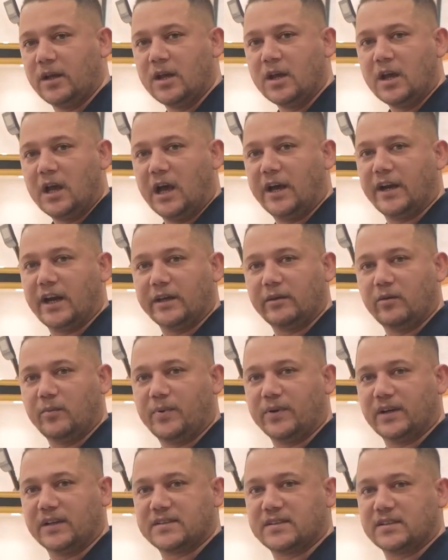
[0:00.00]
even though we
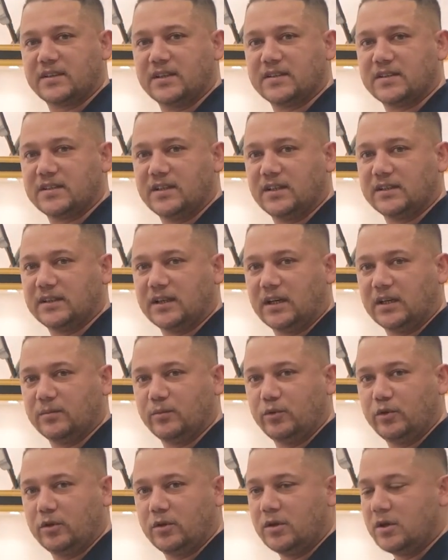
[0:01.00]
are in an indoor
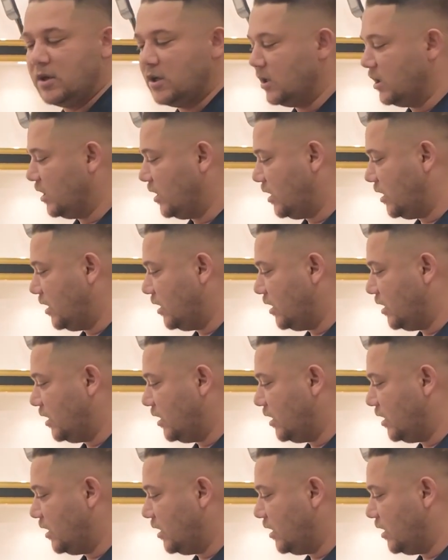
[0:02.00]
environment.